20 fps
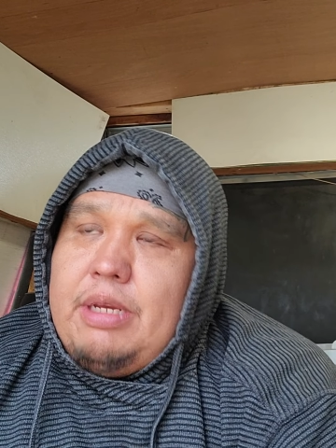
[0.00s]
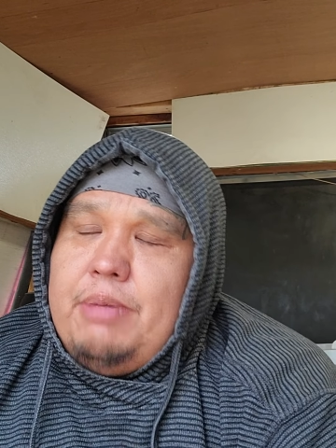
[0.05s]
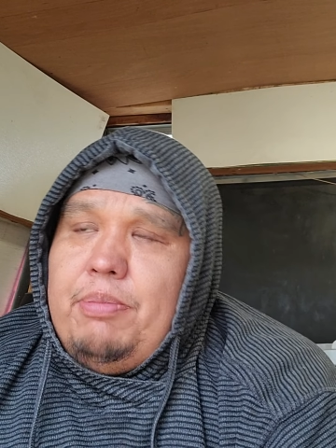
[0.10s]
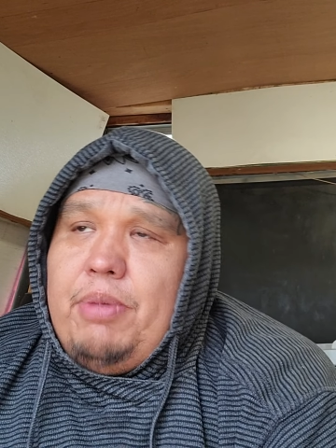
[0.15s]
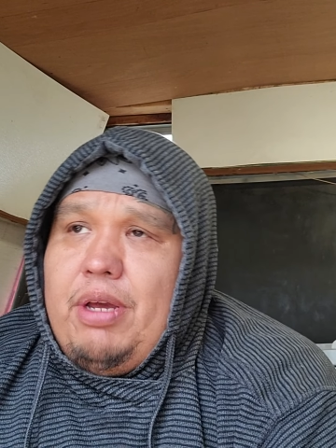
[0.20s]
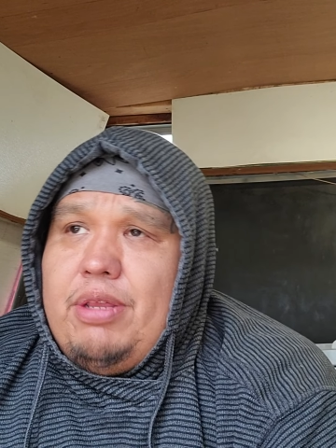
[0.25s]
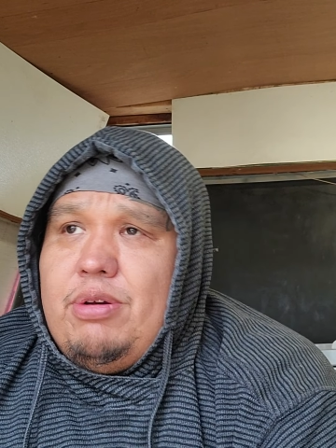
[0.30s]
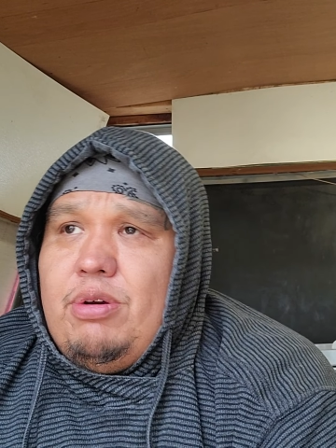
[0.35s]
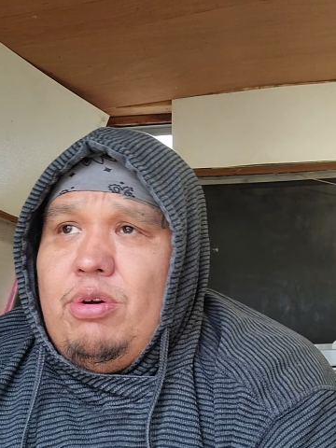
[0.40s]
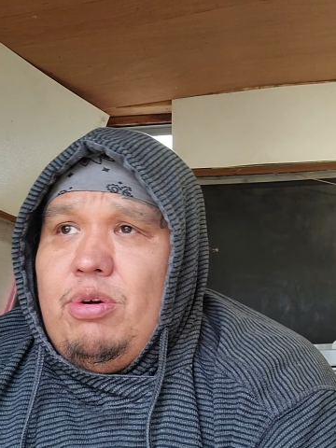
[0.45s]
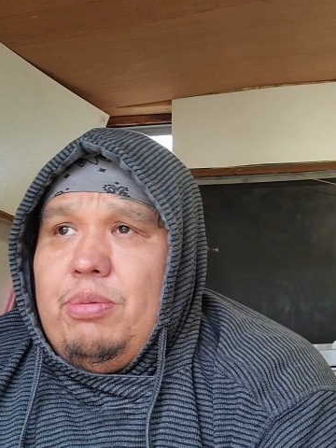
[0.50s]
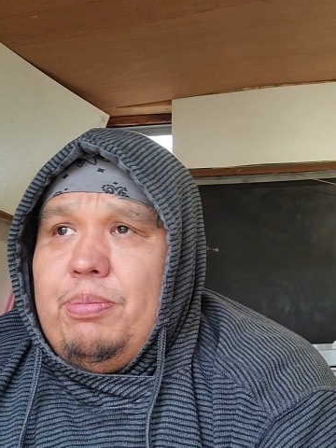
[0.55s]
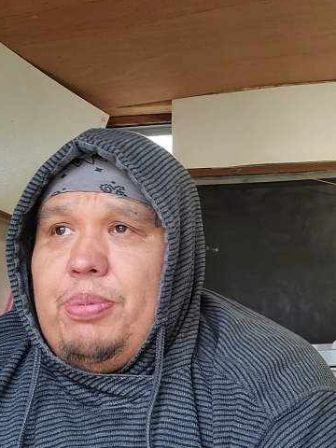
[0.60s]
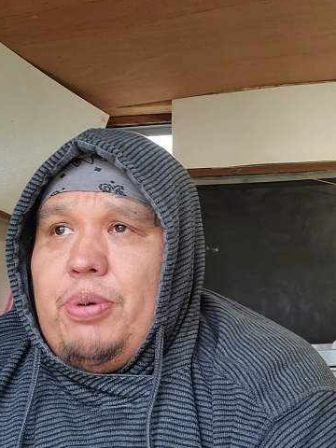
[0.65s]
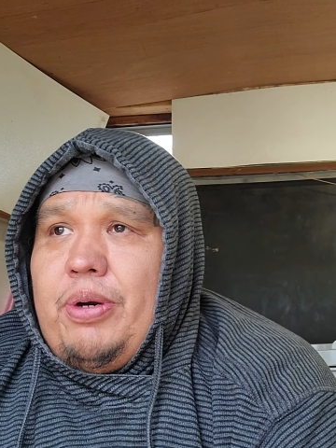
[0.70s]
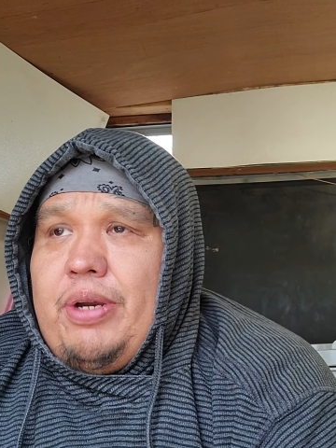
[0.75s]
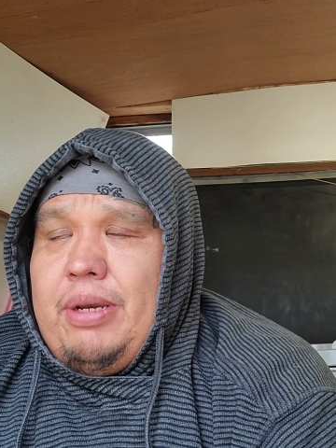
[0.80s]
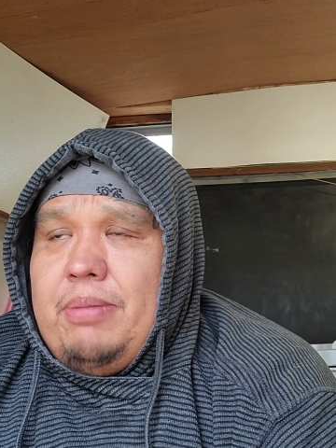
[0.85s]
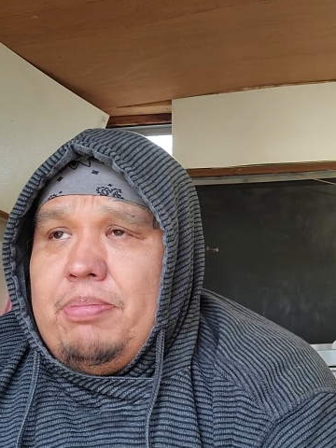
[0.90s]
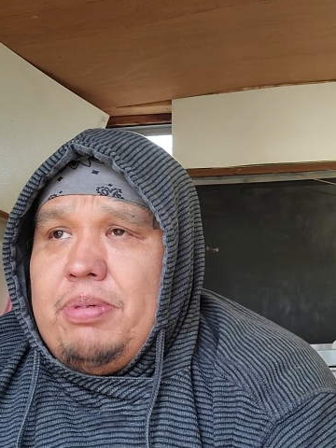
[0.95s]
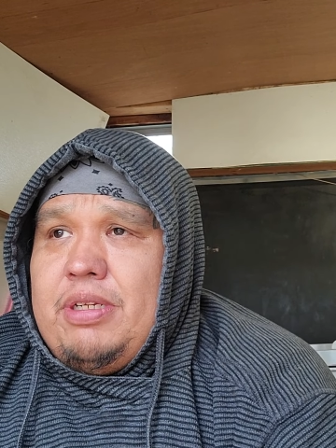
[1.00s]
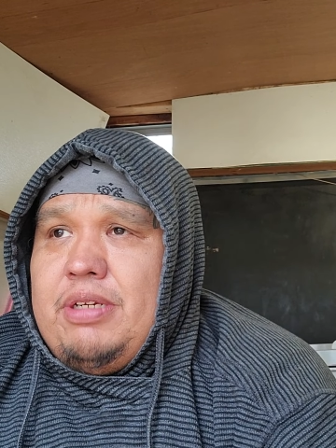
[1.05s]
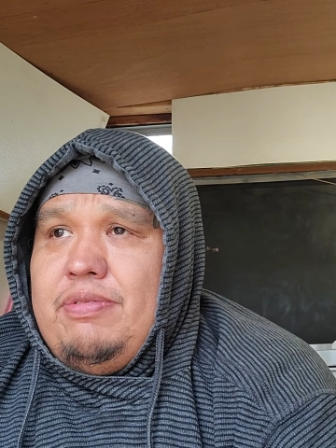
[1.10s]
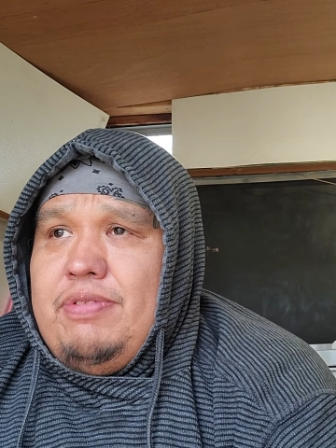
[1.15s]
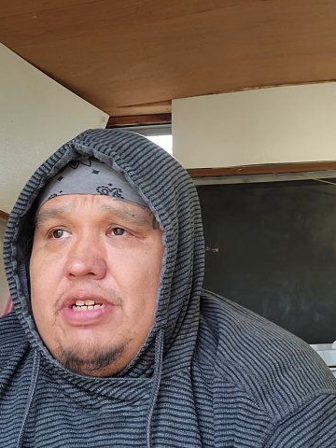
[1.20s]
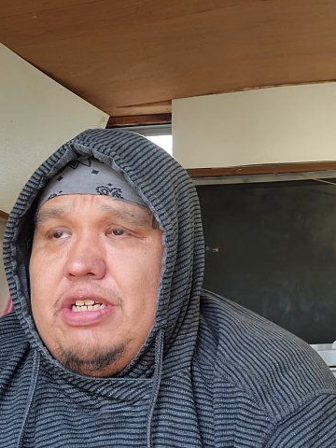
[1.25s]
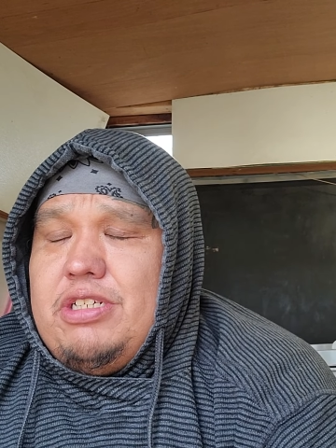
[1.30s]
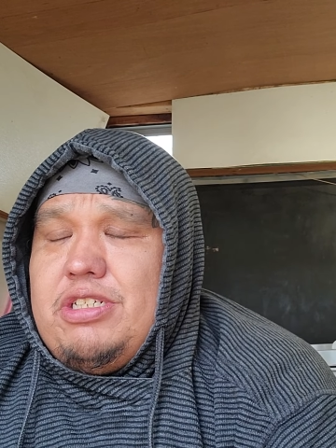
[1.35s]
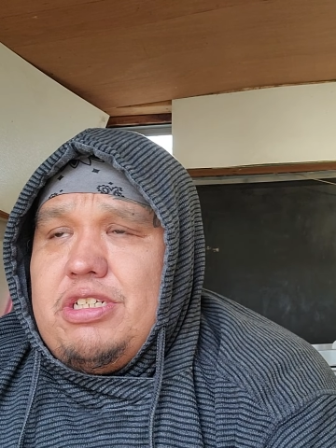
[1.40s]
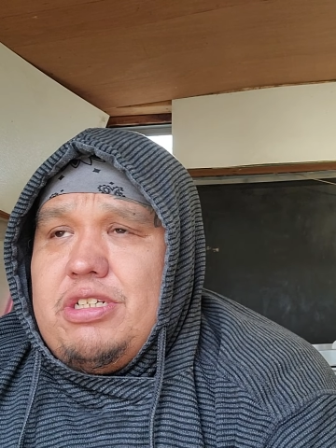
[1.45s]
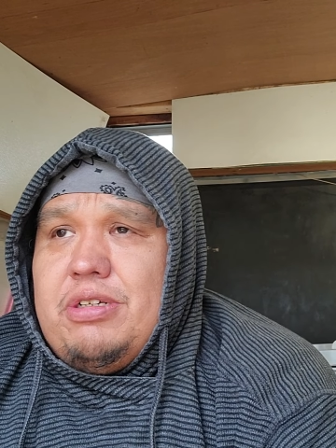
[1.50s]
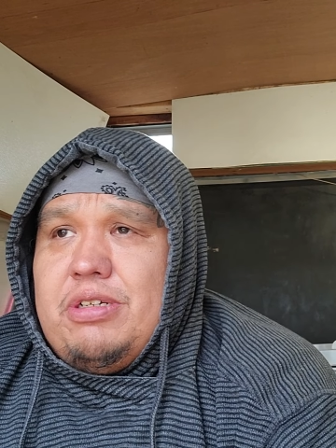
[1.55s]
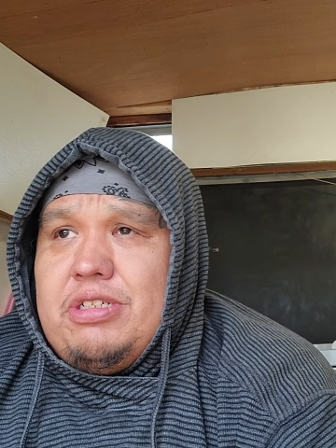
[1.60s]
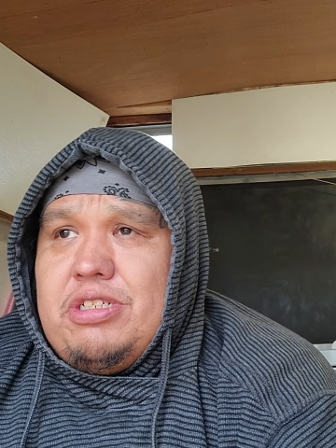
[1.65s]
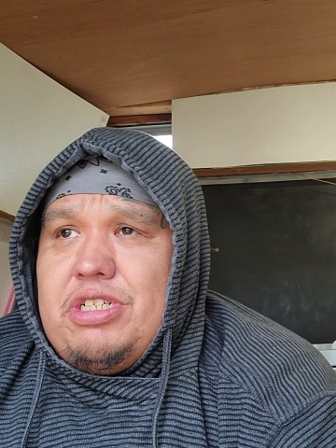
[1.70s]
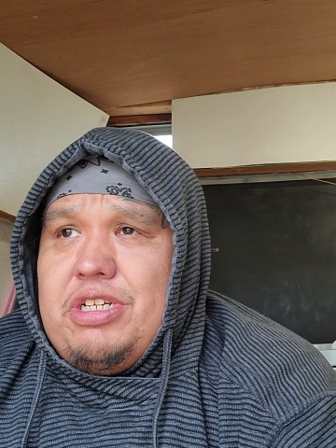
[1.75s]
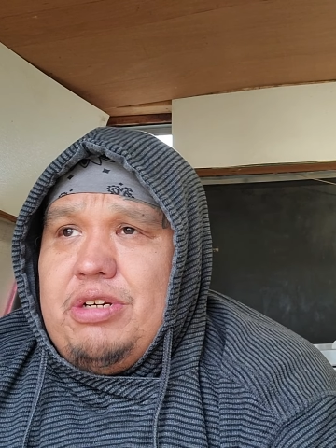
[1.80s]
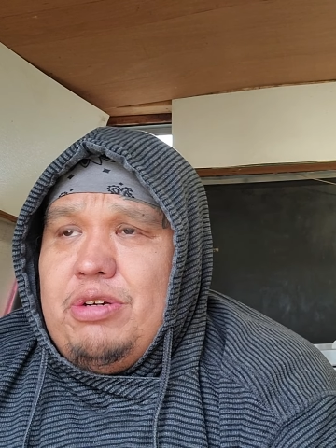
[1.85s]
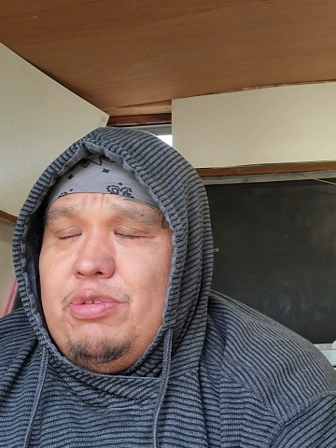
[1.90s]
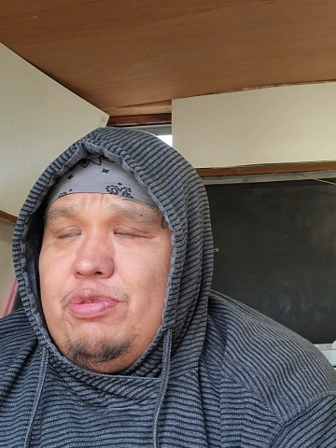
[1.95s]
mother homeboy i believe he's still a
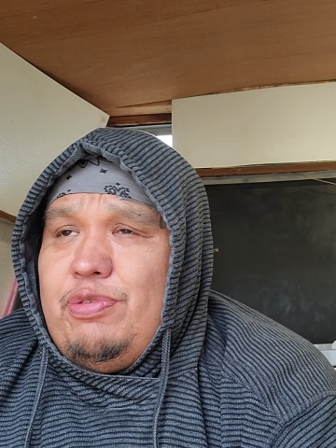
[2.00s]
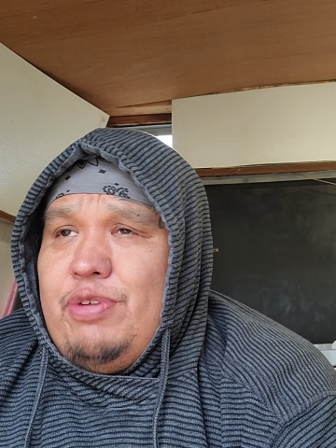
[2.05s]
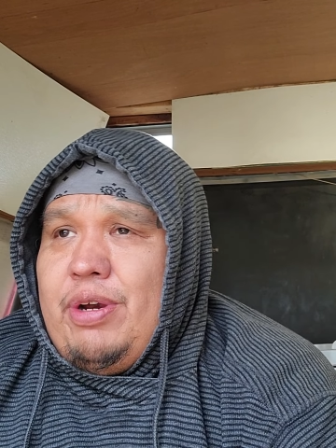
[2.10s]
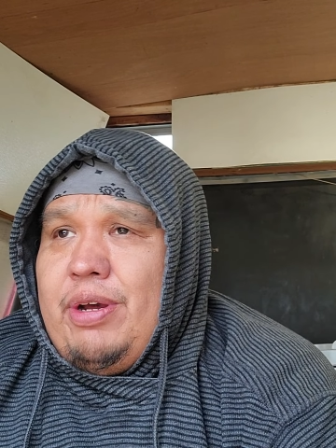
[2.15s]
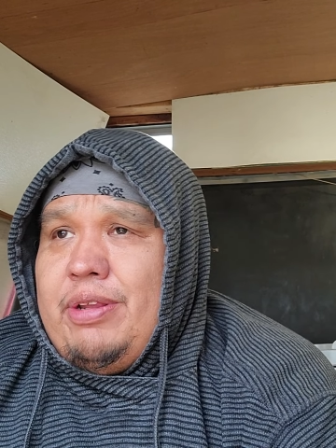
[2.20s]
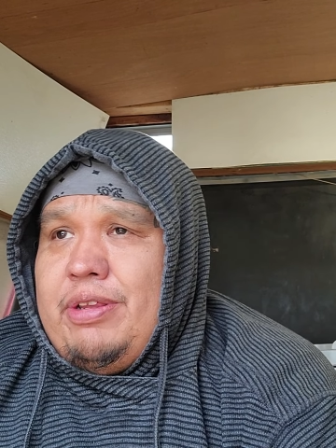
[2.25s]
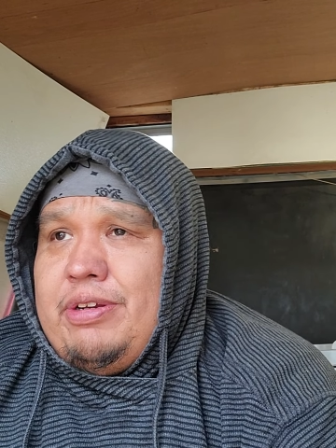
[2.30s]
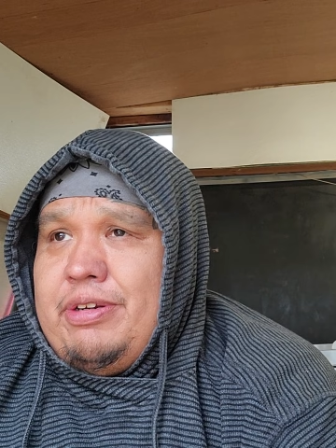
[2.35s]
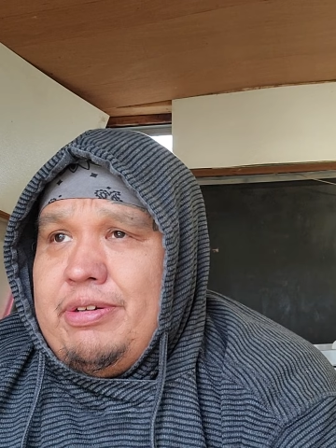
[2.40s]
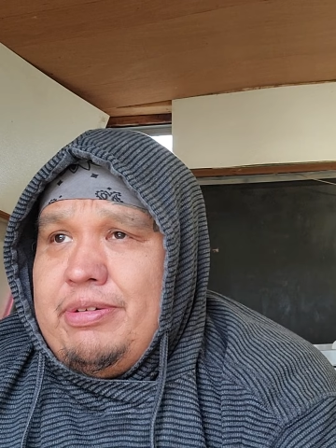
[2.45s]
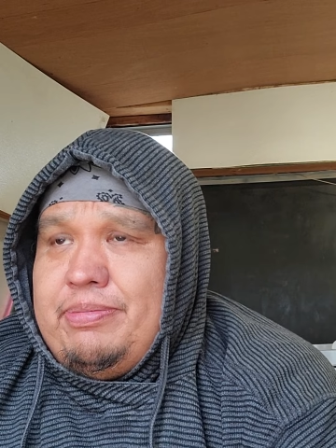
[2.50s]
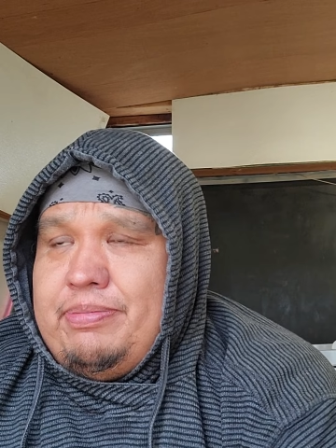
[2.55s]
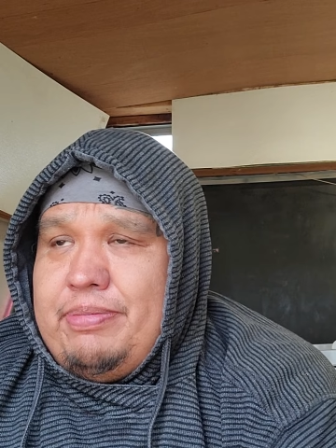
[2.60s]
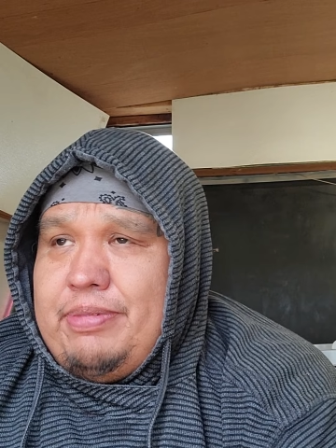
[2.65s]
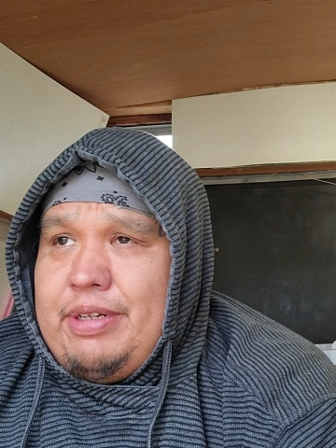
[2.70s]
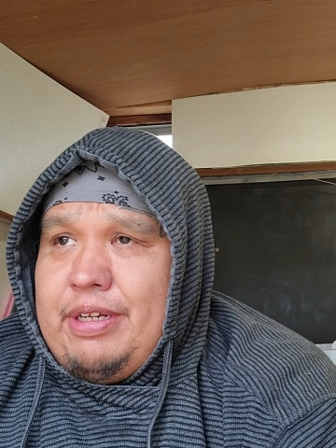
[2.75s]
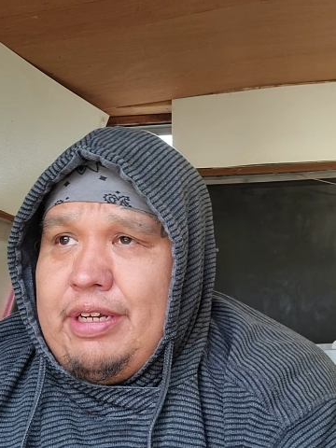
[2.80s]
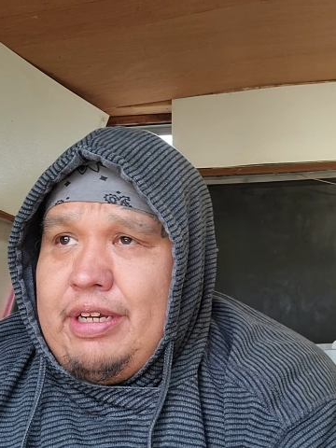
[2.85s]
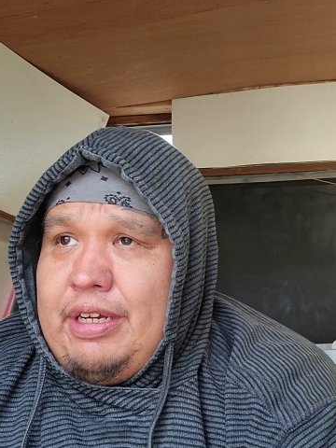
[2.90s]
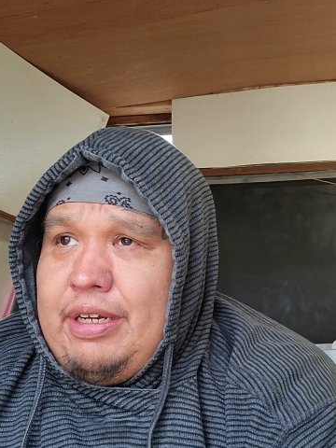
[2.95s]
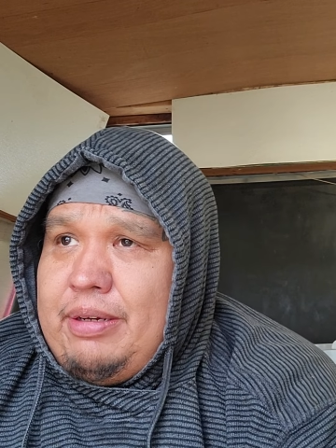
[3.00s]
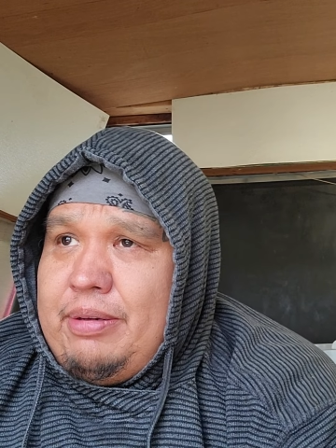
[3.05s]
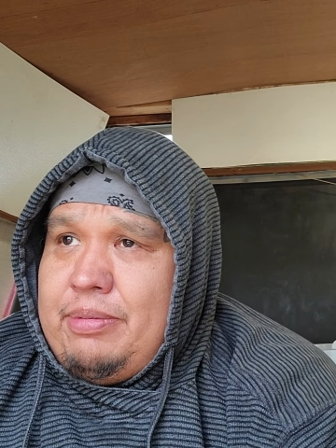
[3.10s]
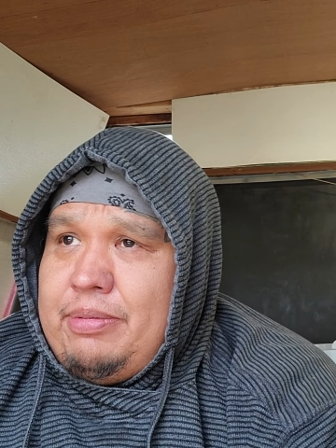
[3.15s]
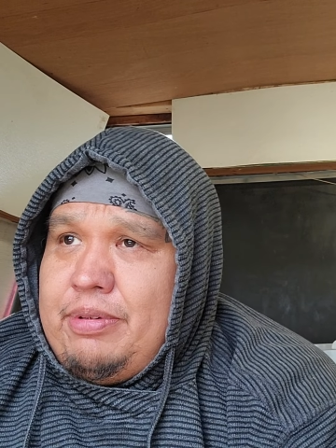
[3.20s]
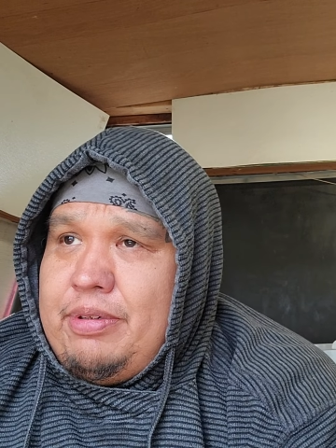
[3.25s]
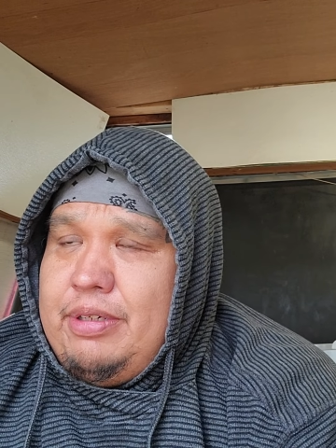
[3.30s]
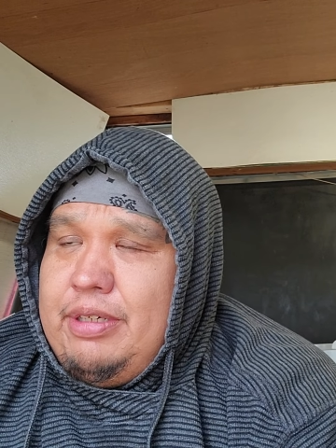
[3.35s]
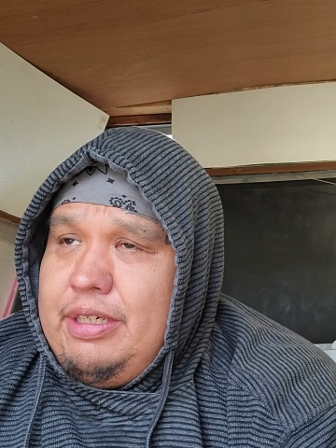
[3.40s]
single father uh,